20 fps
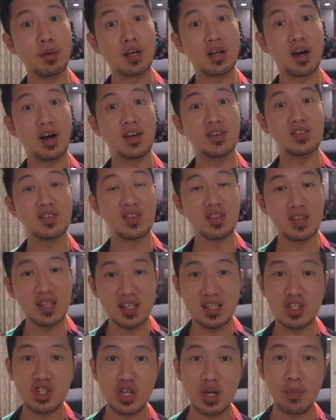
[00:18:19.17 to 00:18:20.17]
because
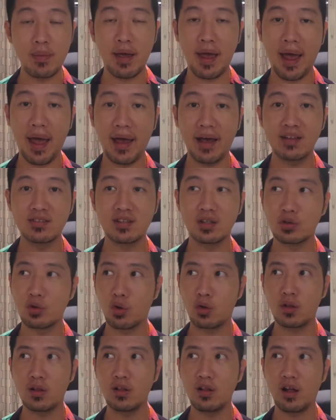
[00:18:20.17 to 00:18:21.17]
this ship has a
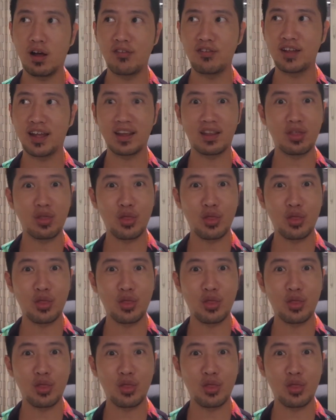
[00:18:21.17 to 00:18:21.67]
total of like